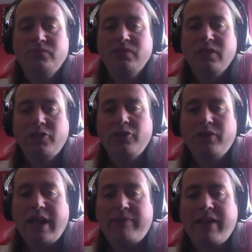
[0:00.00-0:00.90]
you could
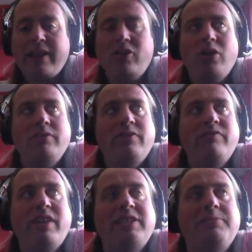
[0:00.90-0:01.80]
have that kind of
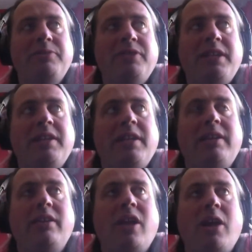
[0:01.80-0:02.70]
investment in a
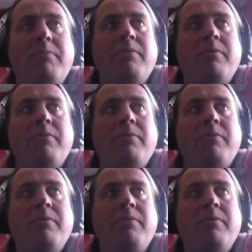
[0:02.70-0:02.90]
club,